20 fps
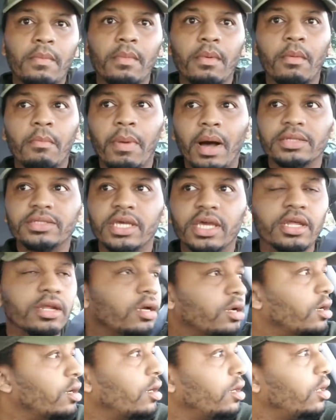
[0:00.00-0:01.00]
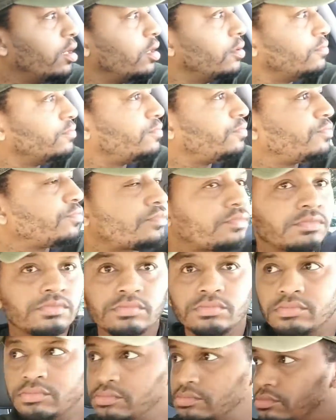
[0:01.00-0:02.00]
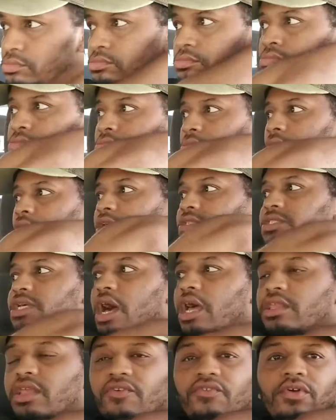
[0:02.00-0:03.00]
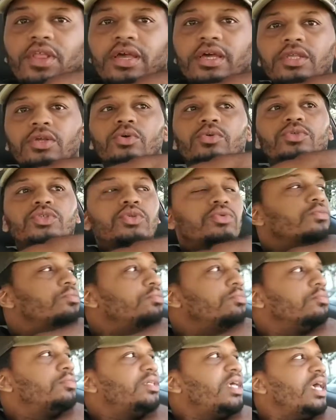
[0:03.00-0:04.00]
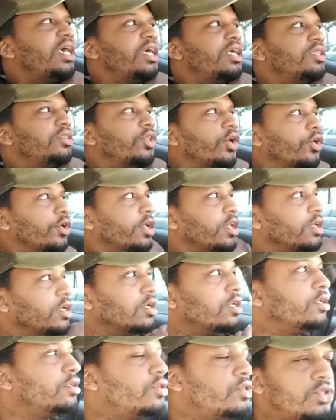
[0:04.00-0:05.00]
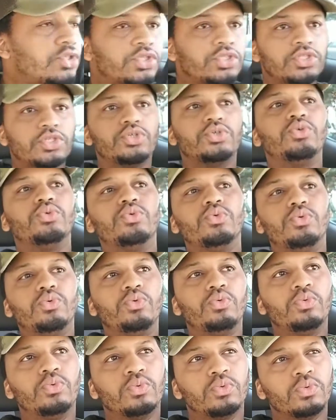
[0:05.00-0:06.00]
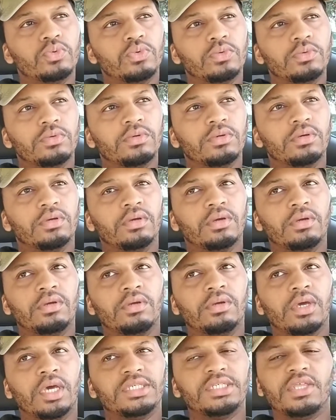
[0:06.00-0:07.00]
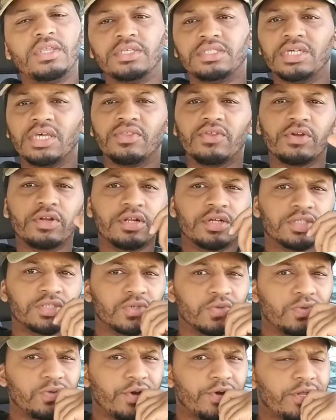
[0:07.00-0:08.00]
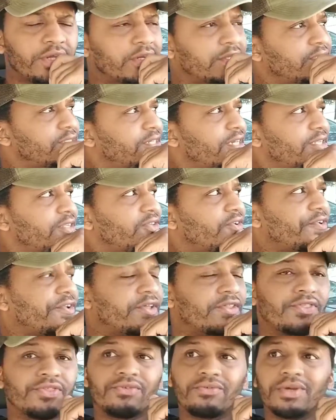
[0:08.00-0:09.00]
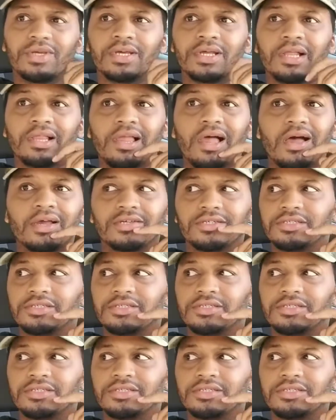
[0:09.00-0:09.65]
About to get I signed up for like a little 10:30 to 2. It's either 10:30 to 2:30 or 10:30 to 3 o'clock